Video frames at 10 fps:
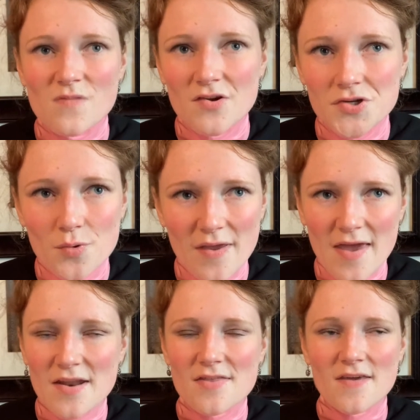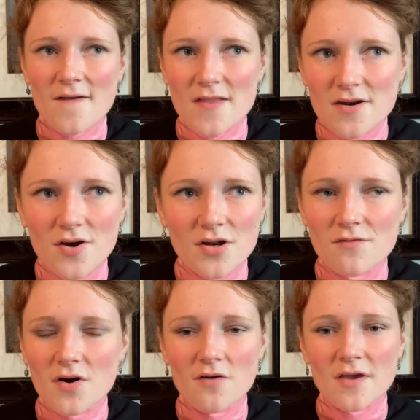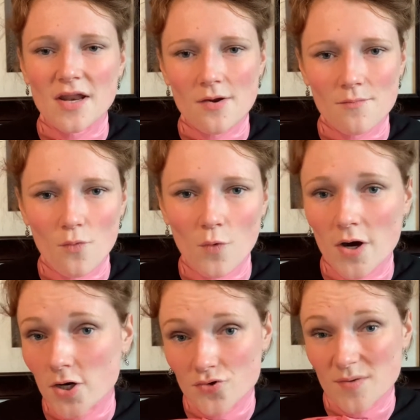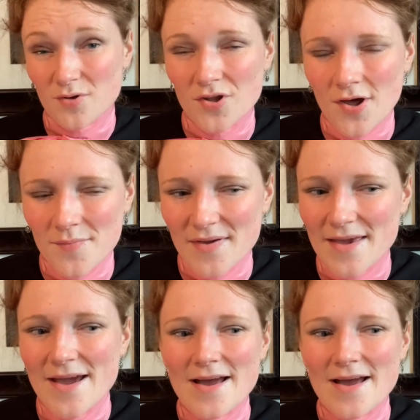doing anything that could involve getting water dribbled on me.